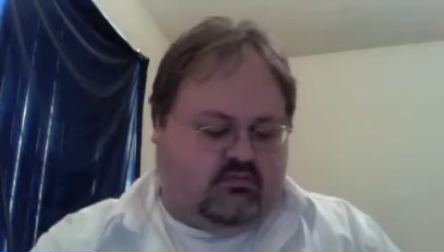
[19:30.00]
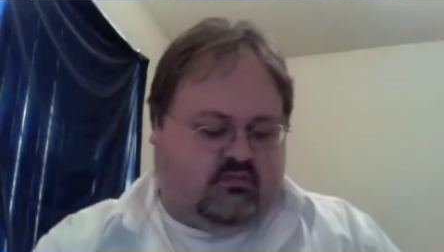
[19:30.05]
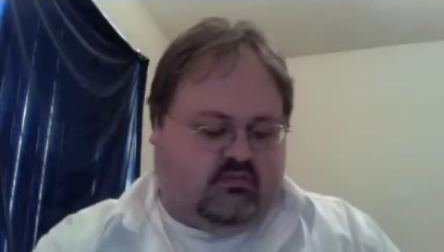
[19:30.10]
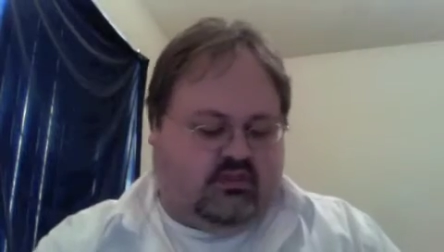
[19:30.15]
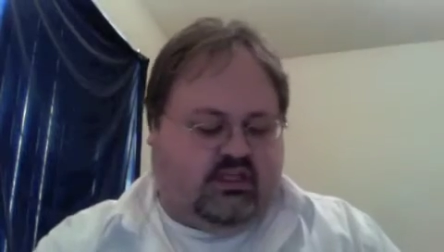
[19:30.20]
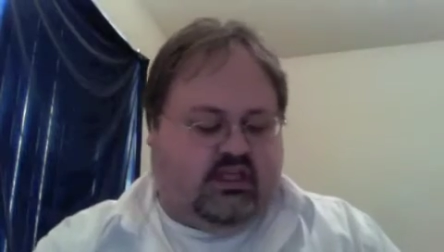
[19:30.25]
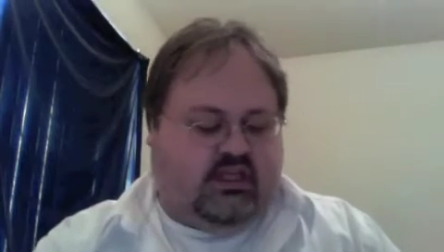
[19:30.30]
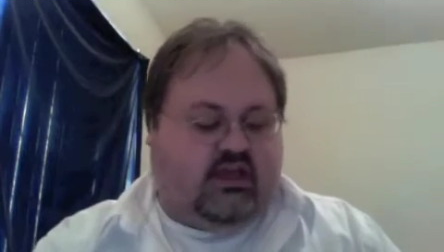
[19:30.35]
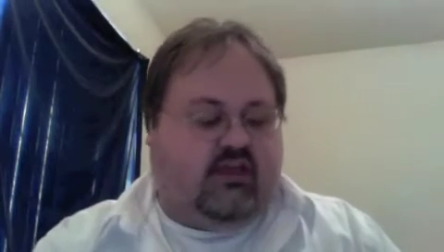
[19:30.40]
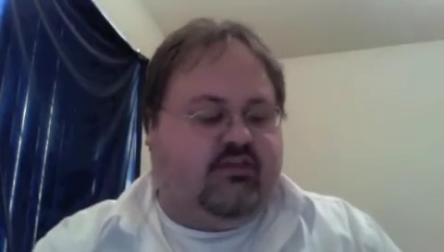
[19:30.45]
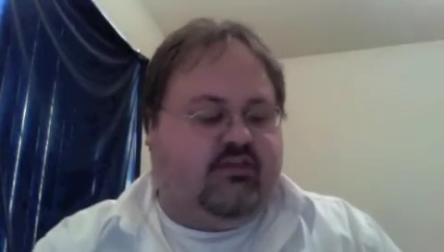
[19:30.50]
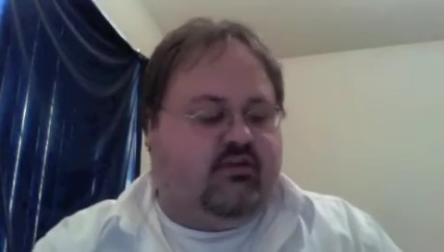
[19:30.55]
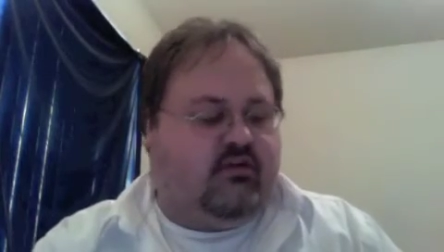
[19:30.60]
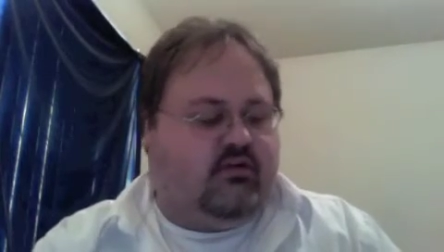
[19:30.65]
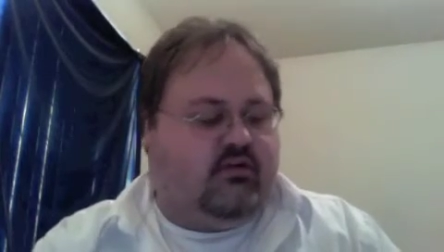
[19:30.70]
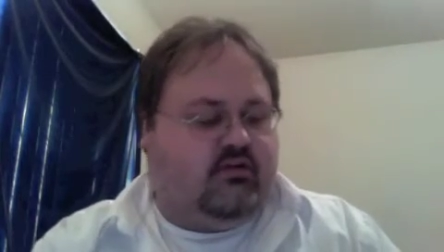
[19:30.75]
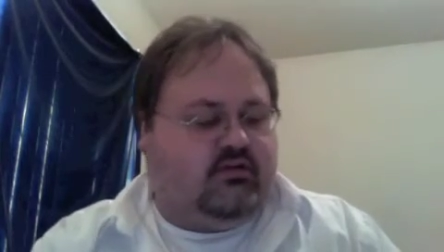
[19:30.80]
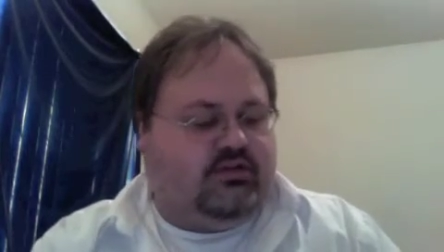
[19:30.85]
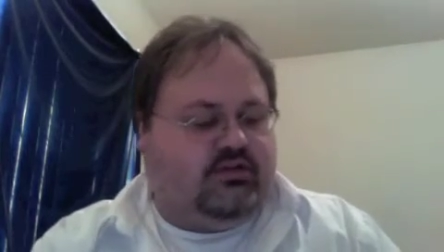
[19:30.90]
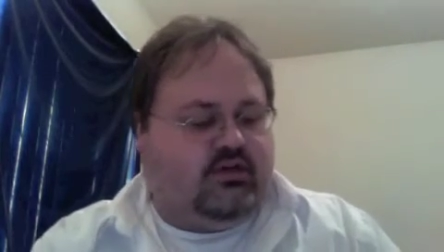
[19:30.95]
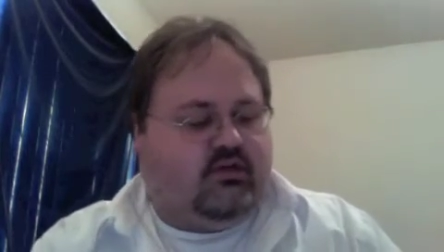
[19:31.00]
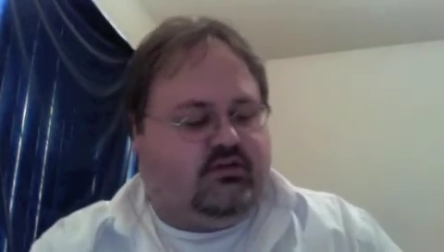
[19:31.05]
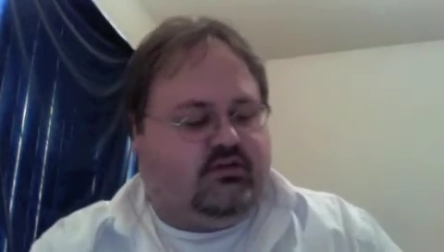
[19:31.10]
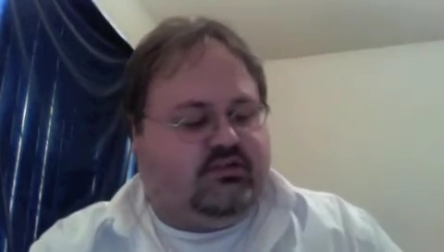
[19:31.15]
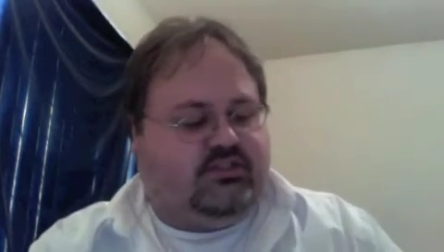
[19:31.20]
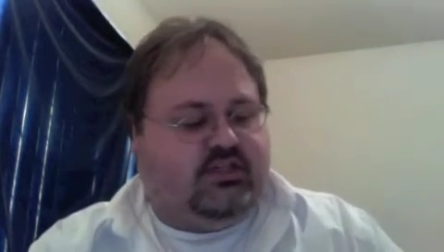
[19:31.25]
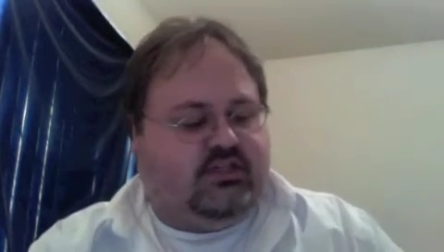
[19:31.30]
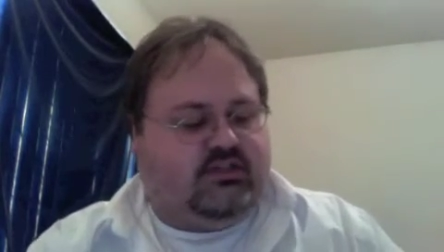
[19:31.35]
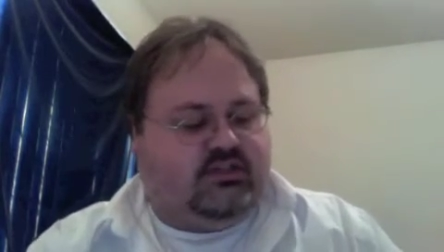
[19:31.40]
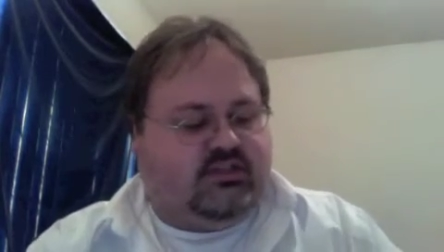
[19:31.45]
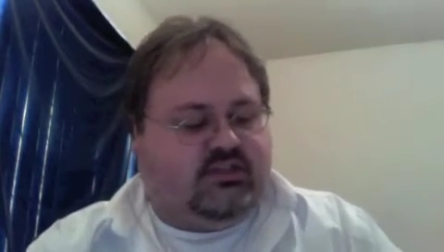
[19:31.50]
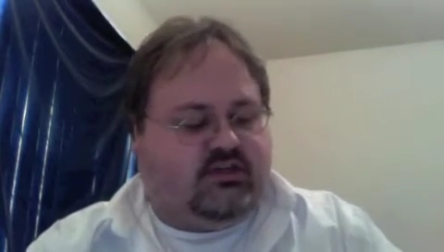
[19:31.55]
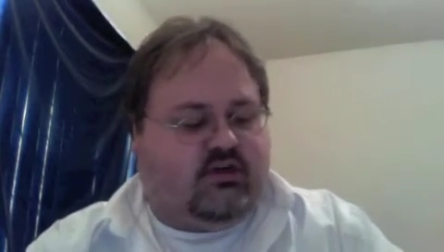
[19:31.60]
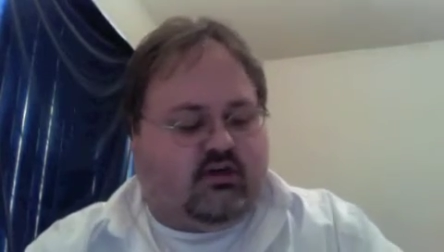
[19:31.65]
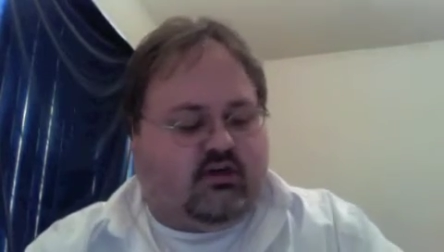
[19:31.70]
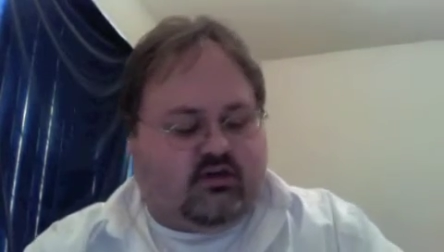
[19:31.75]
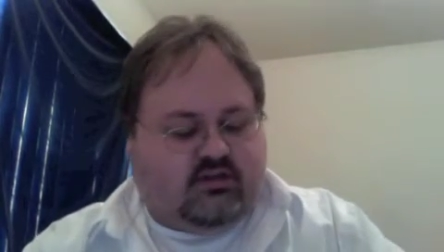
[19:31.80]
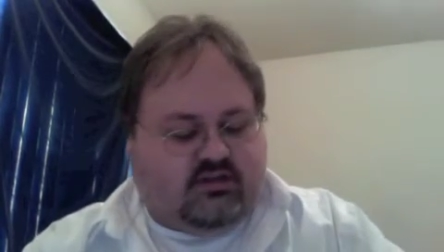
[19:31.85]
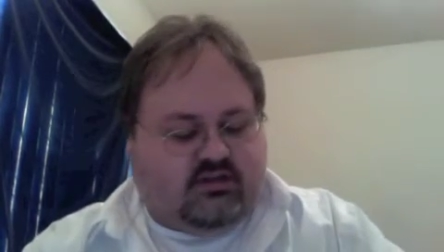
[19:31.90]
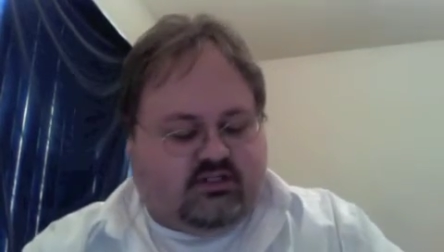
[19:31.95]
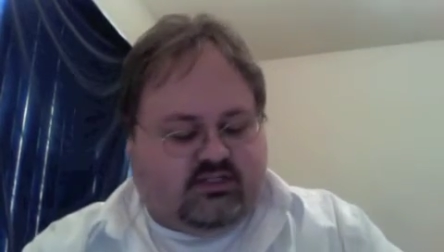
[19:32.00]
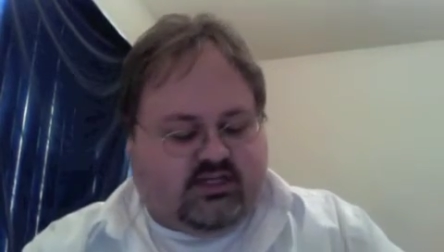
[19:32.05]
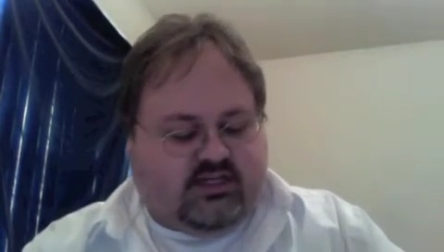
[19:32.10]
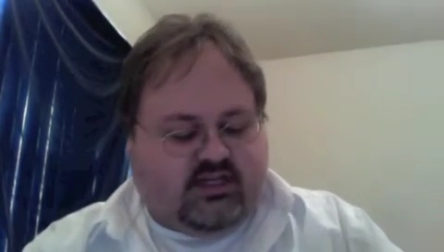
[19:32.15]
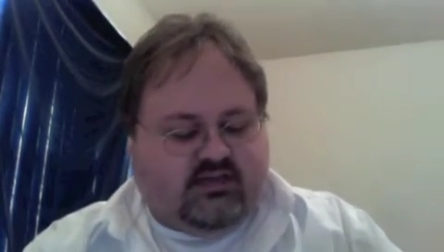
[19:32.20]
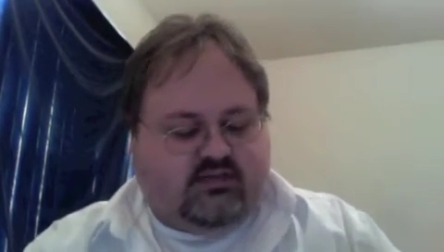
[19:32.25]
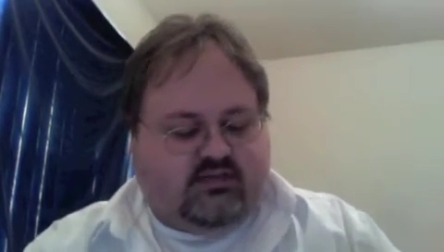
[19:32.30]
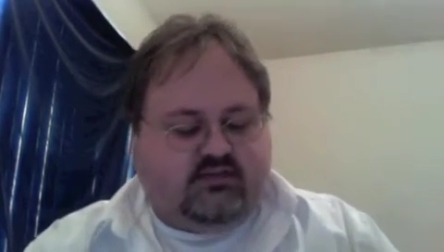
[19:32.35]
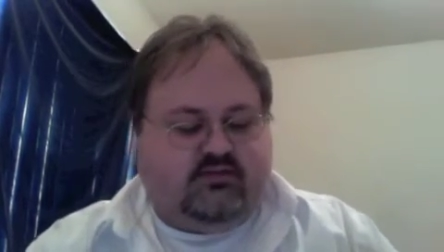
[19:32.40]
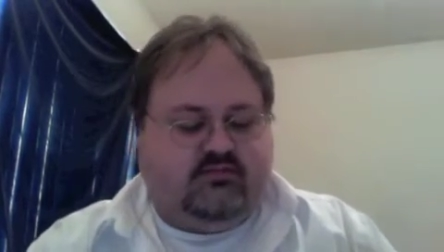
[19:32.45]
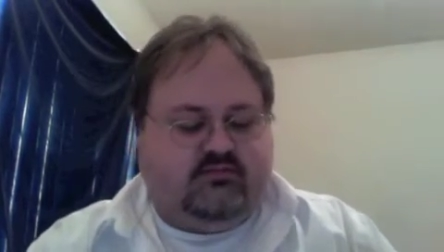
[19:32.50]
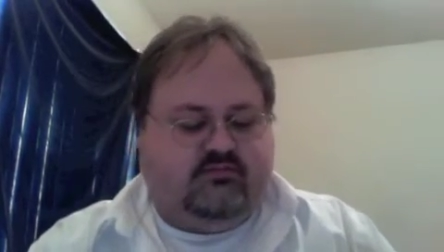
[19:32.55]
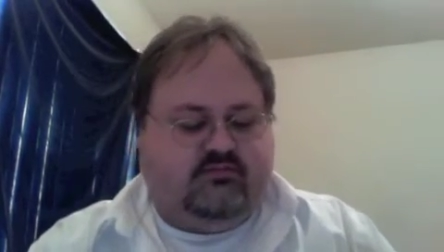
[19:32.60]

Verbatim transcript: The other Charles Johnson card in the set.